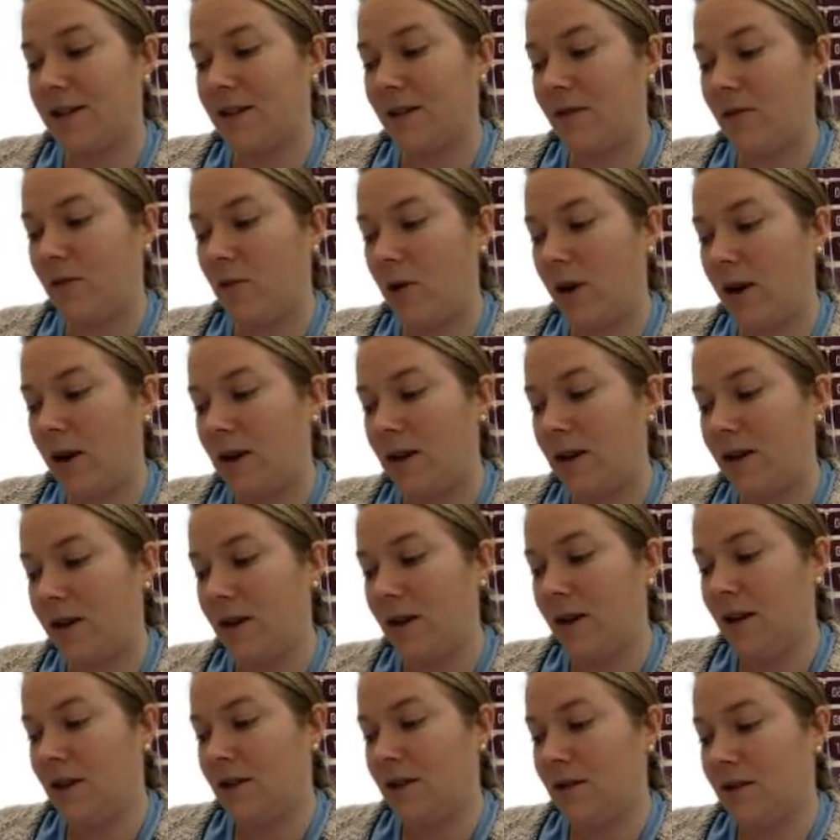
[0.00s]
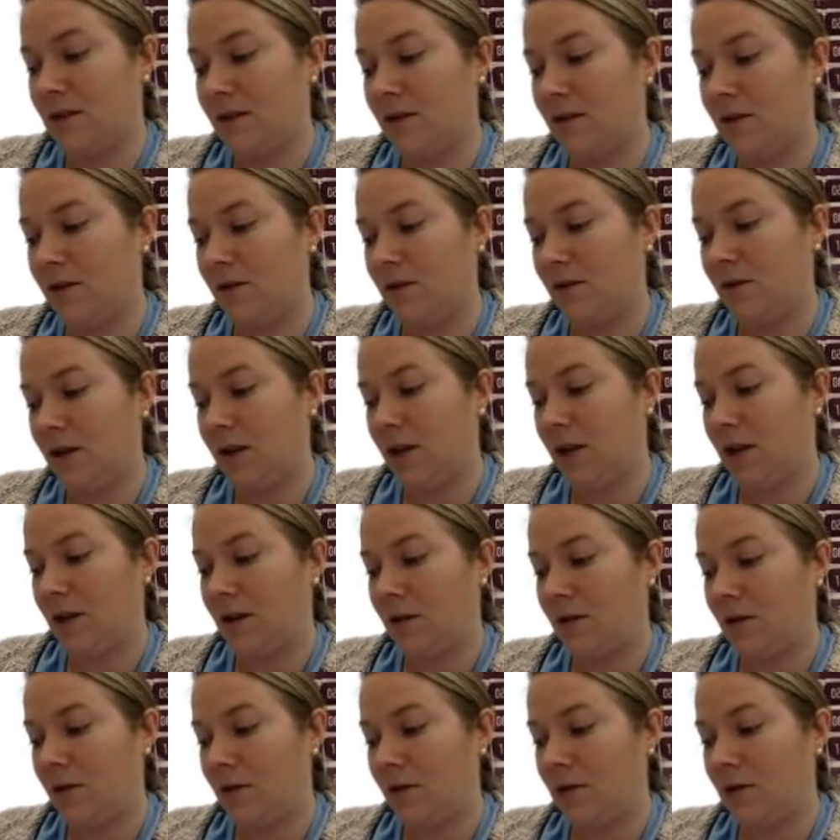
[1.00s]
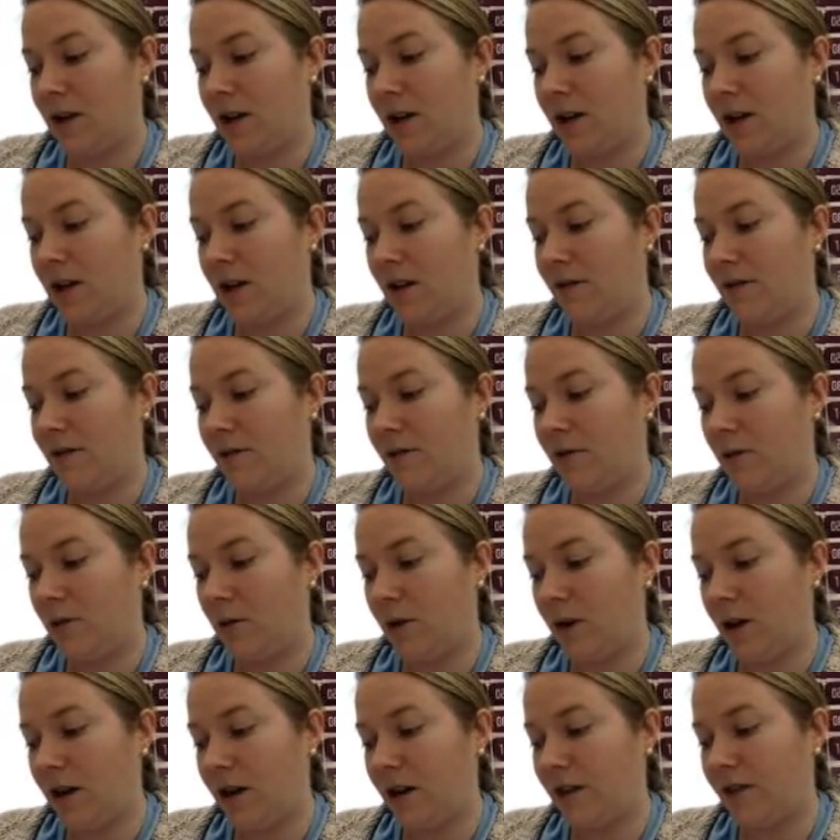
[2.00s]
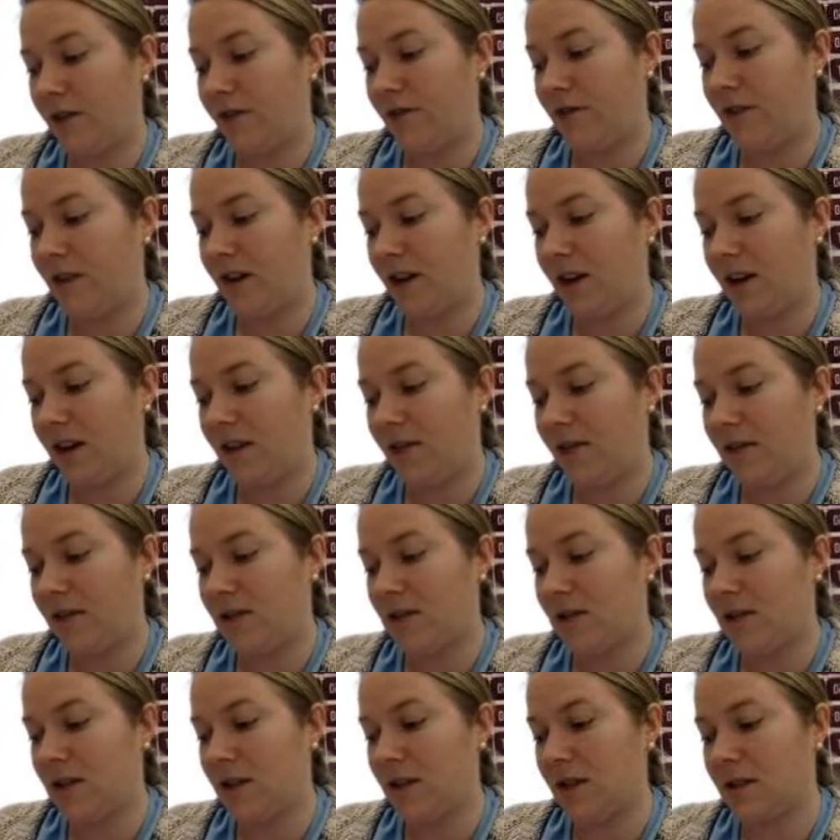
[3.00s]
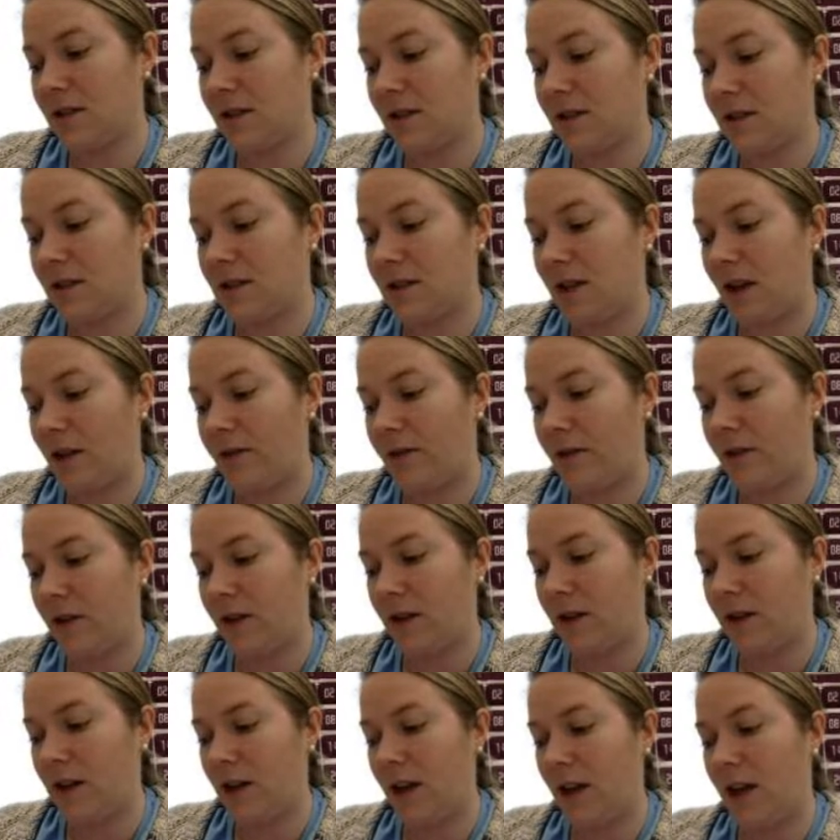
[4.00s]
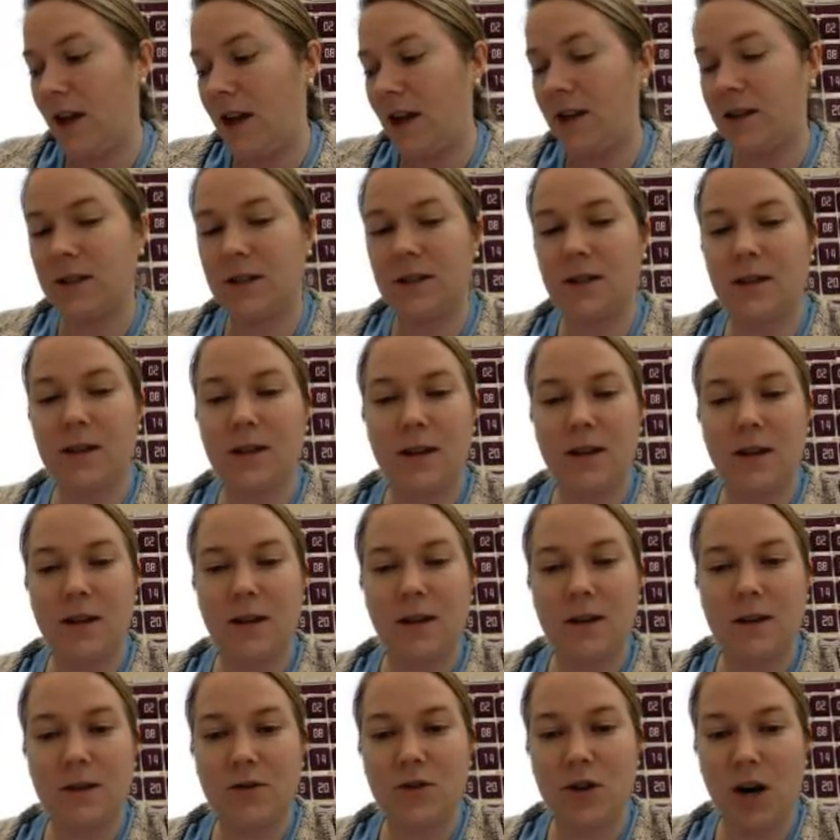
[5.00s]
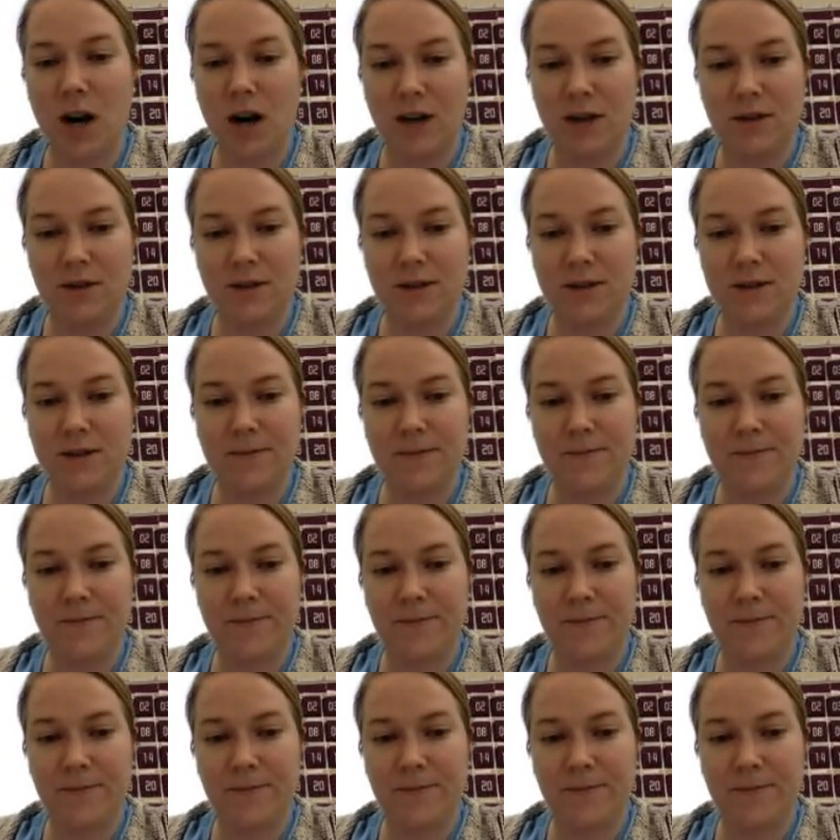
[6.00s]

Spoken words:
I have 1, 2, 3, 4, 5, 6, 7, 8 triangles.